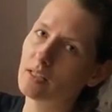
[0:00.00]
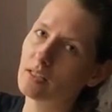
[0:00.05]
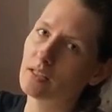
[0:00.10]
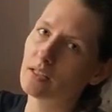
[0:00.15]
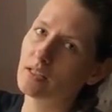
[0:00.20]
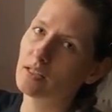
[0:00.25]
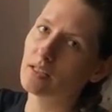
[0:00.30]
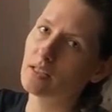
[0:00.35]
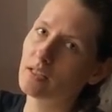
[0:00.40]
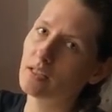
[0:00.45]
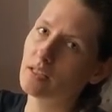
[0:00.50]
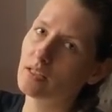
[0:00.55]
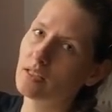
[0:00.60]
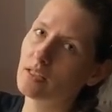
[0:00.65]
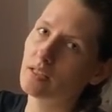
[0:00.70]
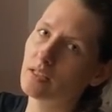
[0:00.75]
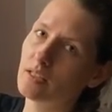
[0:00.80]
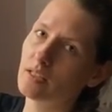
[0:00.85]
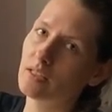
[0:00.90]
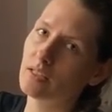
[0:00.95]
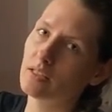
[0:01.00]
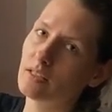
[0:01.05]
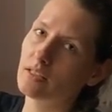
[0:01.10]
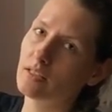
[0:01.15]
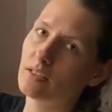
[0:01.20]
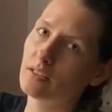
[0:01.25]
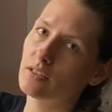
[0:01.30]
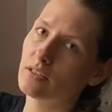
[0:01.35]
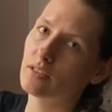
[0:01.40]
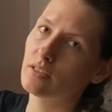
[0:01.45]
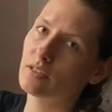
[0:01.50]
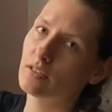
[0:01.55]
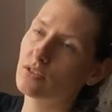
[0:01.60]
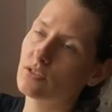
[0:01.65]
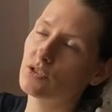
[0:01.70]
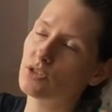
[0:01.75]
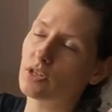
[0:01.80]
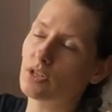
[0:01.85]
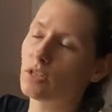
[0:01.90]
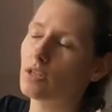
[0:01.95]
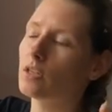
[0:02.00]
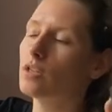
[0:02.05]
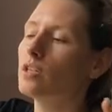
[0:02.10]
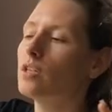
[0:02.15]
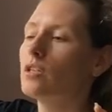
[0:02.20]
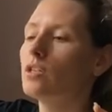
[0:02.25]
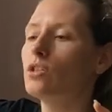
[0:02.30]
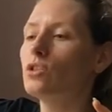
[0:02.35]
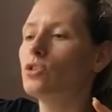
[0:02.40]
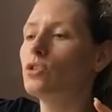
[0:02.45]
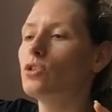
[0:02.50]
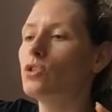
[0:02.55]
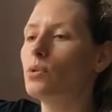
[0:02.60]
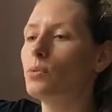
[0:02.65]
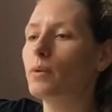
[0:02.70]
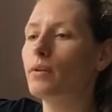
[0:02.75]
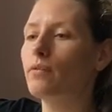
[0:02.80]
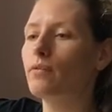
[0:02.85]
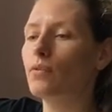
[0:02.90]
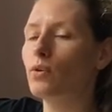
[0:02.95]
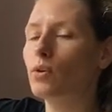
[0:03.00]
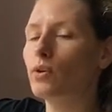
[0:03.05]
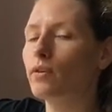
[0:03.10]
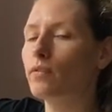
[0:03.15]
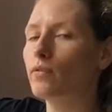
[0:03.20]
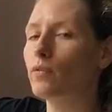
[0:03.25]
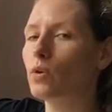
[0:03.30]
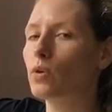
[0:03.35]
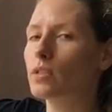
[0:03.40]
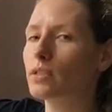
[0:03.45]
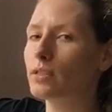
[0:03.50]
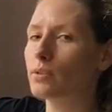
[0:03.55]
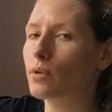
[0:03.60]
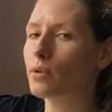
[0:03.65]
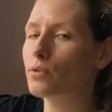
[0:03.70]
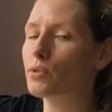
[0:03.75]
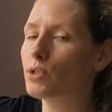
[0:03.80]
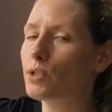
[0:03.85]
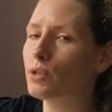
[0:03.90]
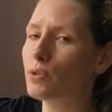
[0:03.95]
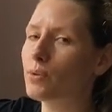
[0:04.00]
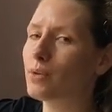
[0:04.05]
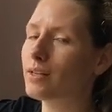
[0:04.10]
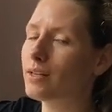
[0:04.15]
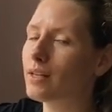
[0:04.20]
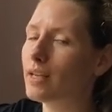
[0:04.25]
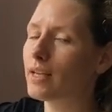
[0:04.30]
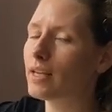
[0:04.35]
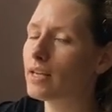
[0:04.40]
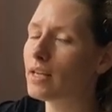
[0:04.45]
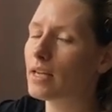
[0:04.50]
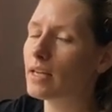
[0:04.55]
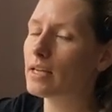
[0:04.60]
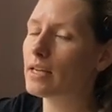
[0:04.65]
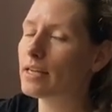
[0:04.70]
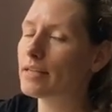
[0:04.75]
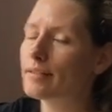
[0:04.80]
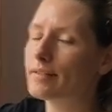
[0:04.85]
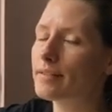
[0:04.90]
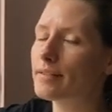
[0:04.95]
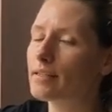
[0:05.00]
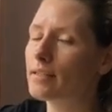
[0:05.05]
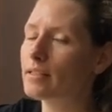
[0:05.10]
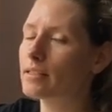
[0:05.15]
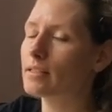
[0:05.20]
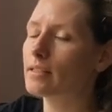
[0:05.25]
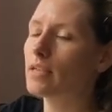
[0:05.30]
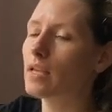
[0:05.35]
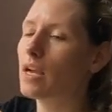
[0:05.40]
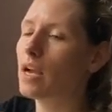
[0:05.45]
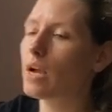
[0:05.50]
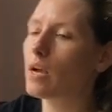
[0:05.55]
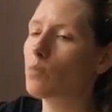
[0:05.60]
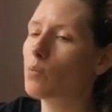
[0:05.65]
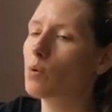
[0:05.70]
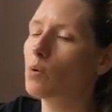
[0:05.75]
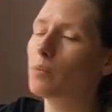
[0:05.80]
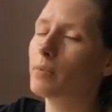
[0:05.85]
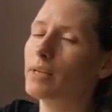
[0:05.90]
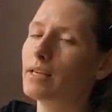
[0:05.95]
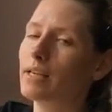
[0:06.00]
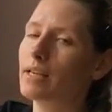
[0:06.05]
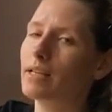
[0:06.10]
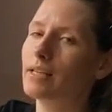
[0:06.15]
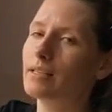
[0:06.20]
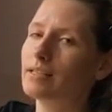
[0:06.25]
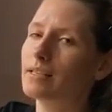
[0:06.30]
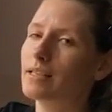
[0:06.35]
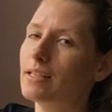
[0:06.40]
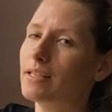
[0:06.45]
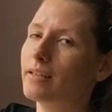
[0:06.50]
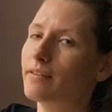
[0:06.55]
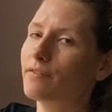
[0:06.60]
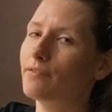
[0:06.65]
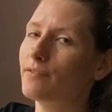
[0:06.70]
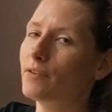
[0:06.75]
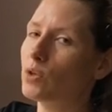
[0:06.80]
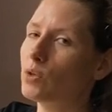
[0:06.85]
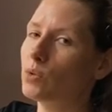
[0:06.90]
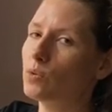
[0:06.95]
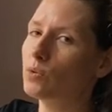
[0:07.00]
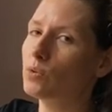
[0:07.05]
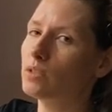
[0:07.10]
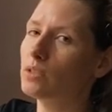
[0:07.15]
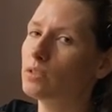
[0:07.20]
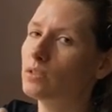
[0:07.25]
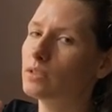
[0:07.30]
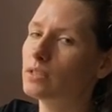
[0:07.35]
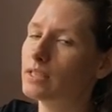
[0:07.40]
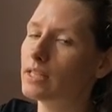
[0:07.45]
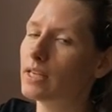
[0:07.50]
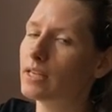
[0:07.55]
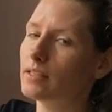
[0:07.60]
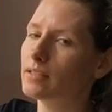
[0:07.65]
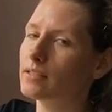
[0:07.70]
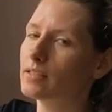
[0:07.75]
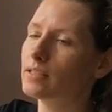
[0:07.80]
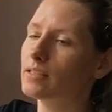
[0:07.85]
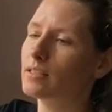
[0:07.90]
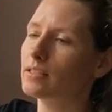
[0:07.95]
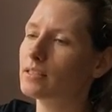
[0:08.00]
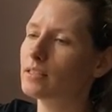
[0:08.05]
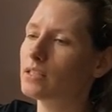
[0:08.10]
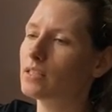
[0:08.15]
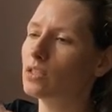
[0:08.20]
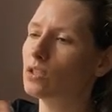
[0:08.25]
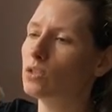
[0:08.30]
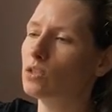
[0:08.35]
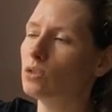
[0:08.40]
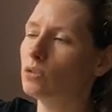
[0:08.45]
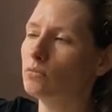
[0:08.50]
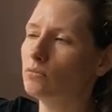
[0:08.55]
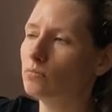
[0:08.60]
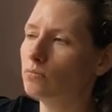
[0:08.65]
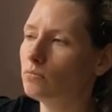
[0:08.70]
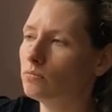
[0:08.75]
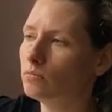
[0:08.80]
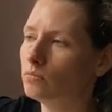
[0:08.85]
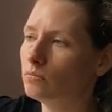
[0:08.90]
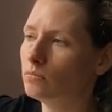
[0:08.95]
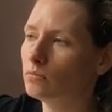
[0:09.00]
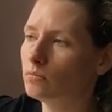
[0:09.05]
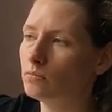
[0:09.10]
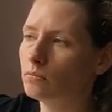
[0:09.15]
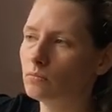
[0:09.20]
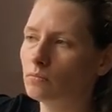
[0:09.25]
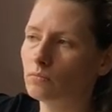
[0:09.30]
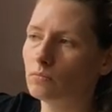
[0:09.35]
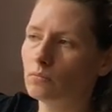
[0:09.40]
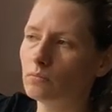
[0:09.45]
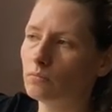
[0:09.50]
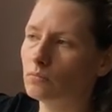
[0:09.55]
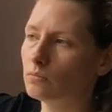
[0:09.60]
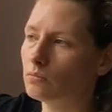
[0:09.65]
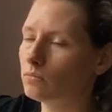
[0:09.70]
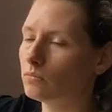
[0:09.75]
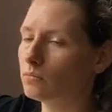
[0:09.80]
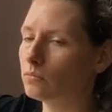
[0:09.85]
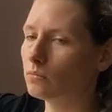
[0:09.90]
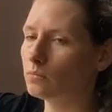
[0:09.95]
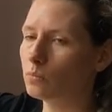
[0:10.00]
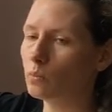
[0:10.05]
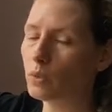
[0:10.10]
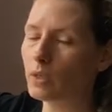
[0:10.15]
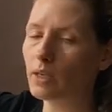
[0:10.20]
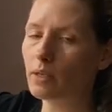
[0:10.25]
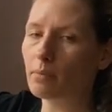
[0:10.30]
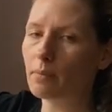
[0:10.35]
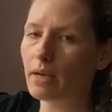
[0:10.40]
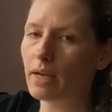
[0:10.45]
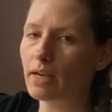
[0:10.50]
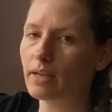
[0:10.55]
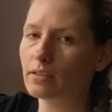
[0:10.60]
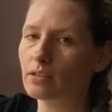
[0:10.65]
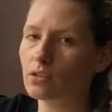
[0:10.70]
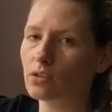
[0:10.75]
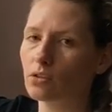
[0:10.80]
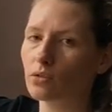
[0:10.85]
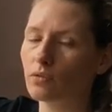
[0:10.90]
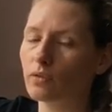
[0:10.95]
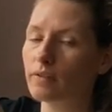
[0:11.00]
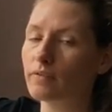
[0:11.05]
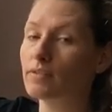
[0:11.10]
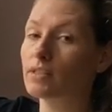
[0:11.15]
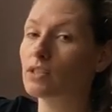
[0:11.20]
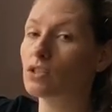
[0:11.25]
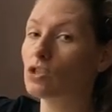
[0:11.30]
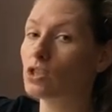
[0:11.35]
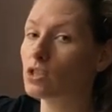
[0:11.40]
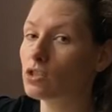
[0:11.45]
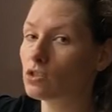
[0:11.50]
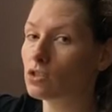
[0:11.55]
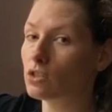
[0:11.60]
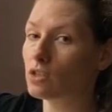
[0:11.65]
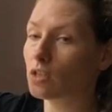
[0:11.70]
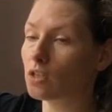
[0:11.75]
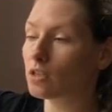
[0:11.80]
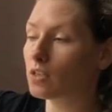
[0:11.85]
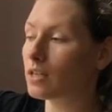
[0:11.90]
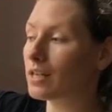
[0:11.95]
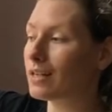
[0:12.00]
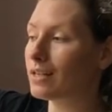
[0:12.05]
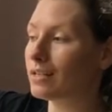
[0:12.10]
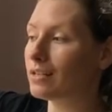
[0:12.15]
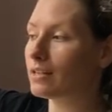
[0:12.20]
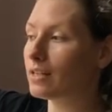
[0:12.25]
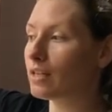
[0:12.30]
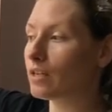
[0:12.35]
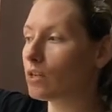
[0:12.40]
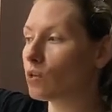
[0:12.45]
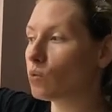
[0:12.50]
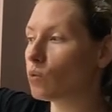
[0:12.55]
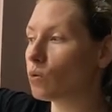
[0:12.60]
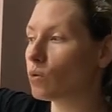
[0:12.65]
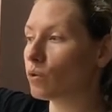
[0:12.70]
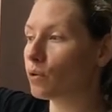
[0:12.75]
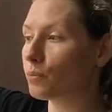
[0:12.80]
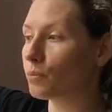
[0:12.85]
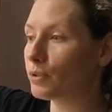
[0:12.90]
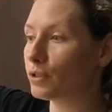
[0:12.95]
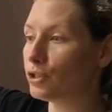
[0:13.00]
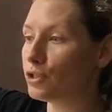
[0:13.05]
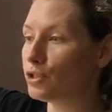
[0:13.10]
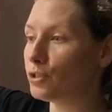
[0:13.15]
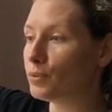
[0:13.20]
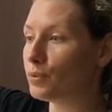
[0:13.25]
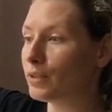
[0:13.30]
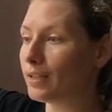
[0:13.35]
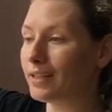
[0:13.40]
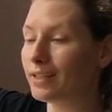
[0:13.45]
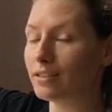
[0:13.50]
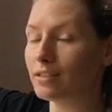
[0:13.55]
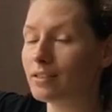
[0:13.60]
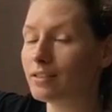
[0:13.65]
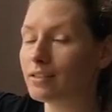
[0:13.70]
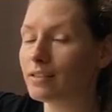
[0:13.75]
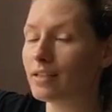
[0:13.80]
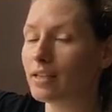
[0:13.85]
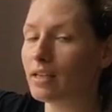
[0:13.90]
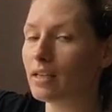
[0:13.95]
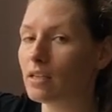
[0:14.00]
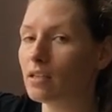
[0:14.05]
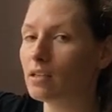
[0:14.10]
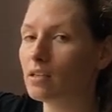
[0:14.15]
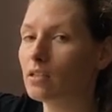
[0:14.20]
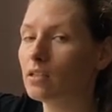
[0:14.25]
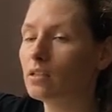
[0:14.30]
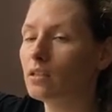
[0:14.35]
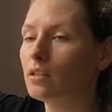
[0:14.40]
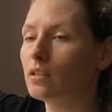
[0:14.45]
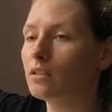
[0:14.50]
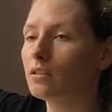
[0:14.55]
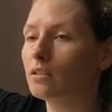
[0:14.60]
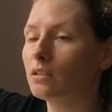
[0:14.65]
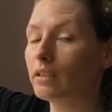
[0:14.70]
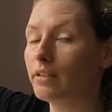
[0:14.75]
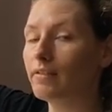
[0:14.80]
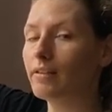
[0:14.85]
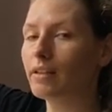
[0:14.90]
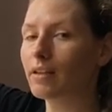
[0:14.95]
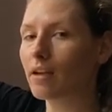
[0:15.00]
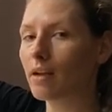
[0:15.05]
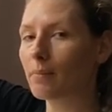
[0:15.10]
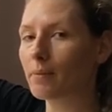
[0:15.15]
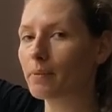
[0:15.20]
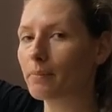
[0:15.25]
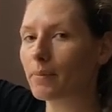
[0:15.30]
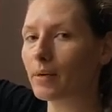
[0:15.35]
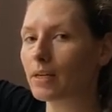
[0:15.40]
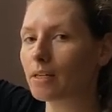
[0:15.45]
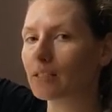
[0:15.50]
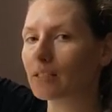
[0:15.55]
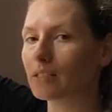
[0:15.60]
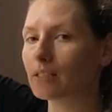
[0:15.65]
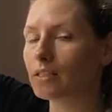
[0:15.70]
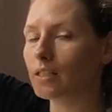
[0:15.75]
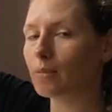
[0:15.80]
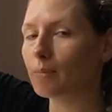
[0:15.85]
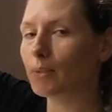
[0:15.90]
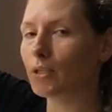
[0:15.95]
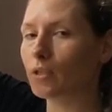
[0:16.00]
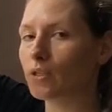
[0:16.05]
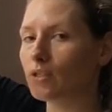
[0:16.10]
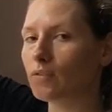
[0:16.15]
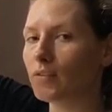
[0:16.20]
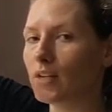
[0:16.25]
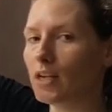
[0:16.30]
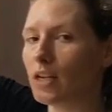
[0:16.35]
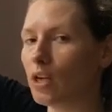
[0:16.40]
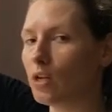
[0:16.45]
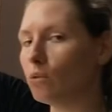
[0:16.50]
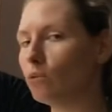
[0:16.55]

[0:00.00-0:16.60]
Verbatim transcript: I'm just saying for tomorrow. Sure. two one four, four zero two, nine nine nine six. I won't be getting to that phone text until we get back, so if you have a suggestion on anything or what you would like to see, leave it in the comment box down below this video.